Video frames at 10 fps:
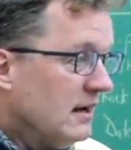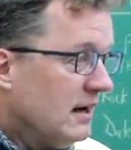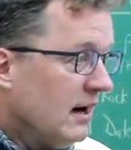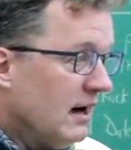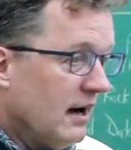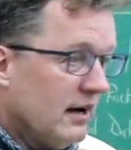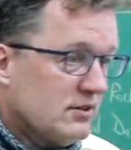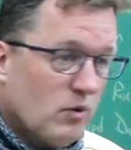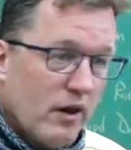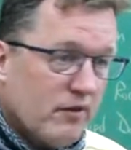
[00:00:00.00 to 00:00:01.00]
uh,
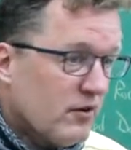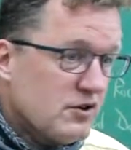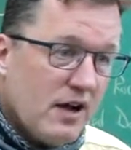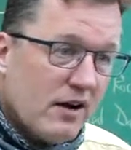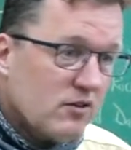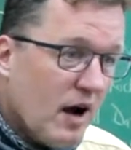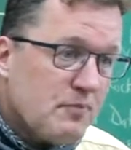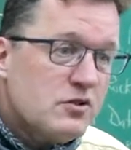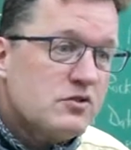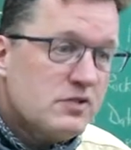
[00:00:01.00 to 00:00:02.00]
it's one of the first
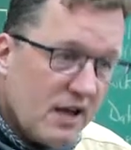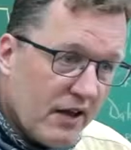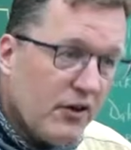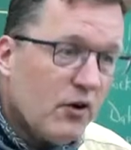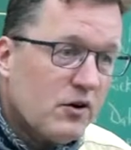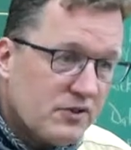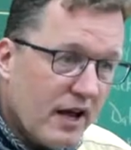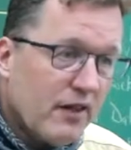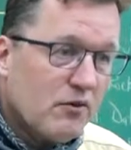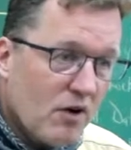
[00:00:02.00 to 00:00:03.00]
outcrops you see on the north
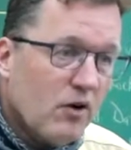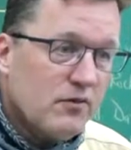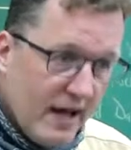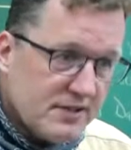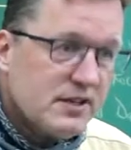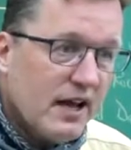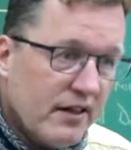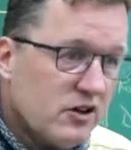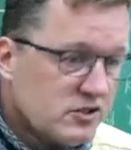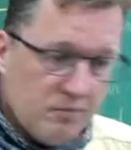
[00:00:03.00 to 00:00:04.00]
side of the road. That's it.
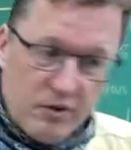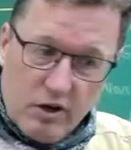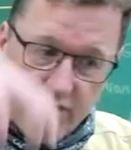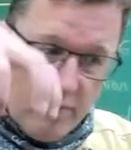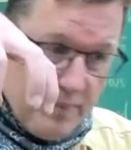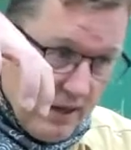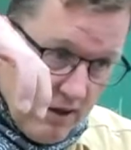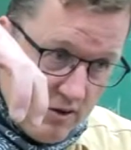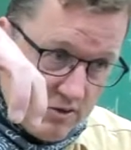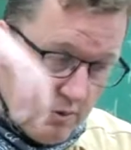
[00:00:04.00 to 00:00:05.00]
There's some beautiful
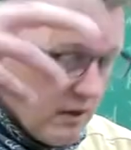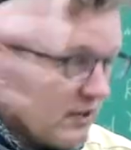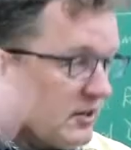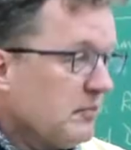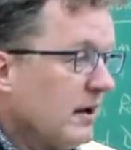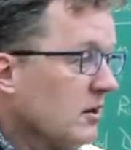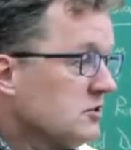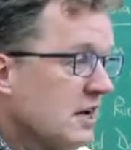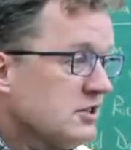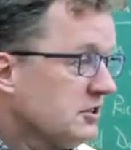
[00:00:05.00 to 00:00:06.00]
pillows. We looked at
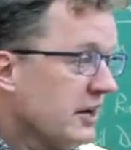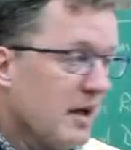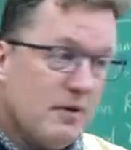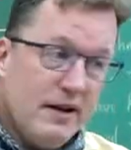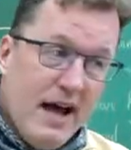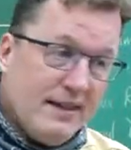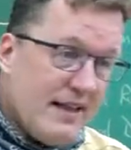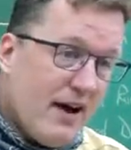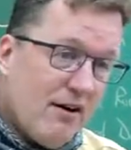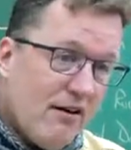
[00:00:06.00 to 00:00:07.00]
pillows yesterday, but not
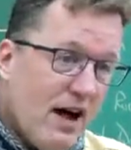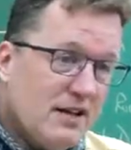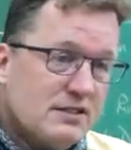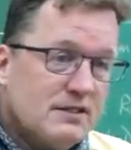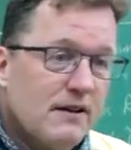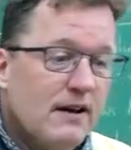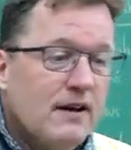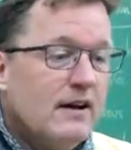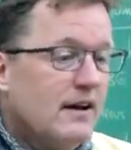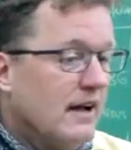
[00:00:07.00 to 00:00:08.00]
that horizon.
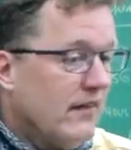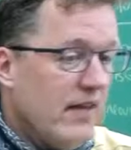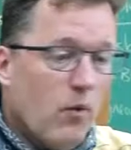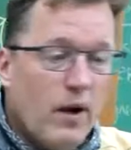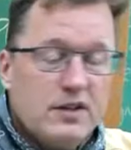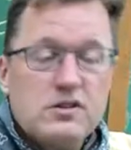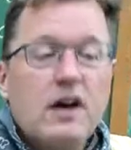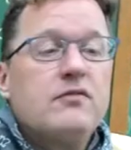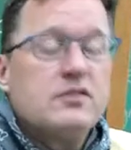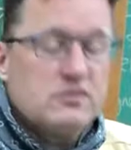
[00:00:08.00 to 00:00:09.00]
And that white
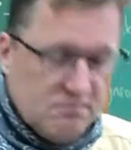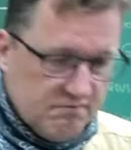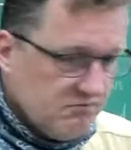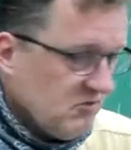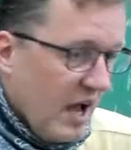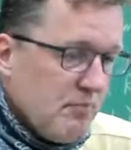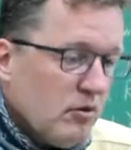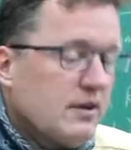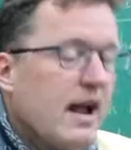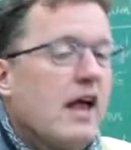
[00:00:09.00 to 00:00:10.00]
stuff is type
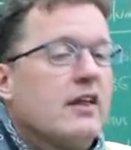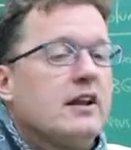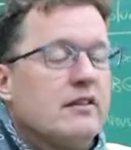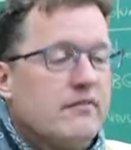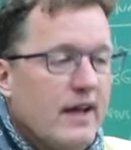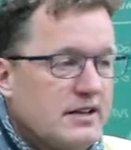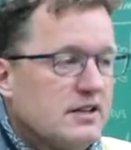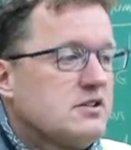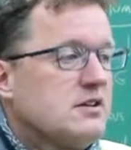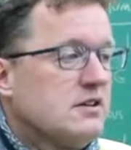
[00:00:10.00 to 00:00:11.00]
locality of the
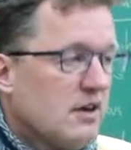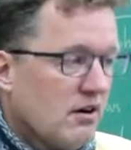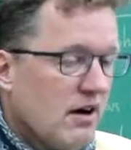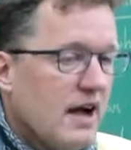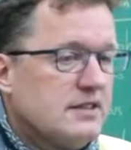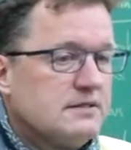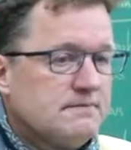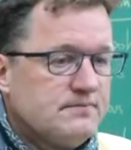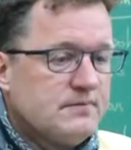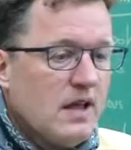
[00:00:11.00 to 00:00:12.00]
Vantage horizon.
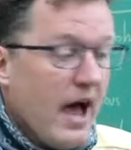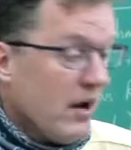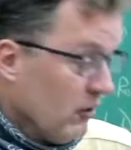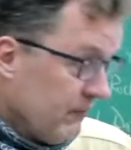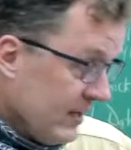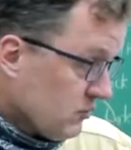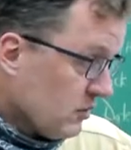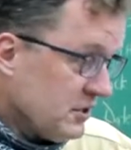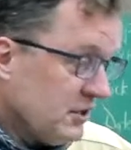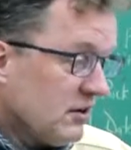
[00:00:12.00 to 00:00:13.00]
I don't know if that's
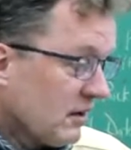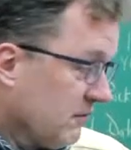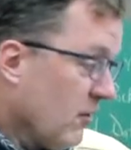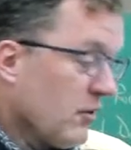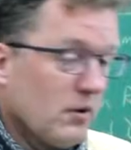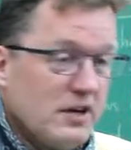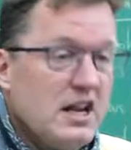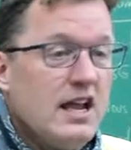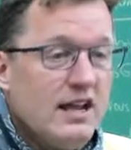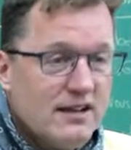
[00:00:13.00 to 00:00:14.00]
where she took photo
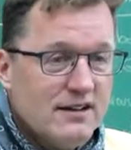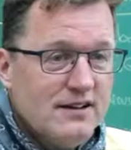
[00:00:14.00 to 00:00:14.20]
D,